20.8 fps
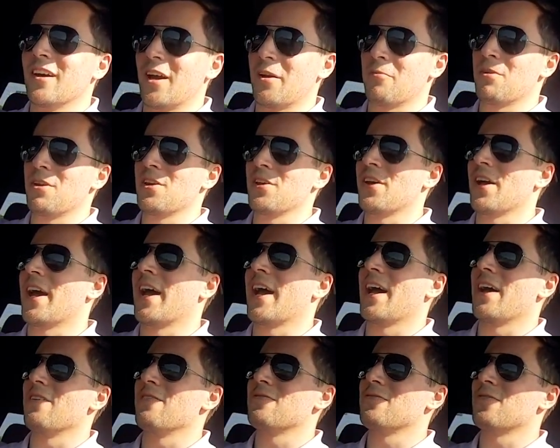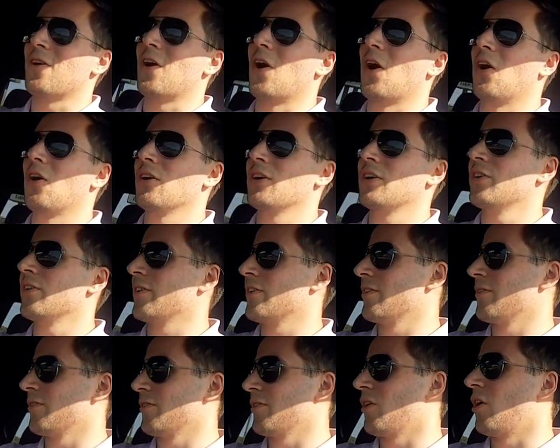I mean, you have all
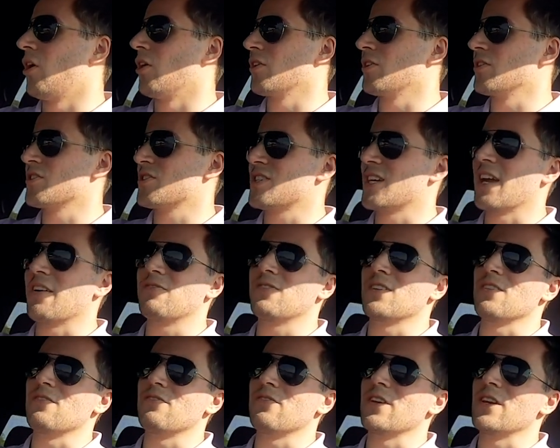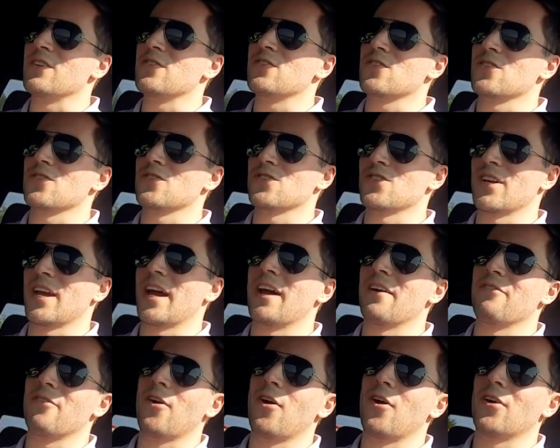your safety features. You
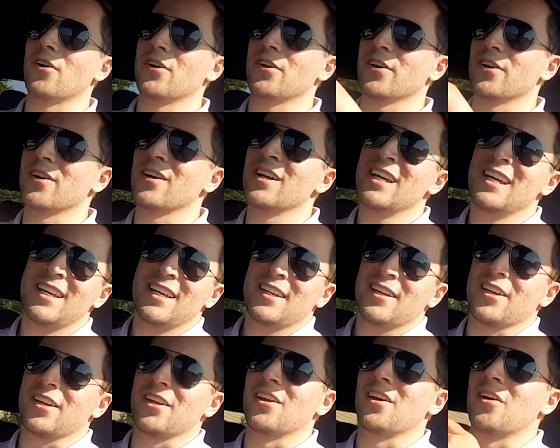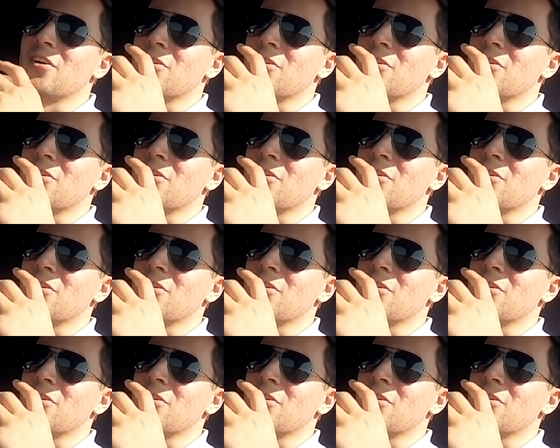have all your, you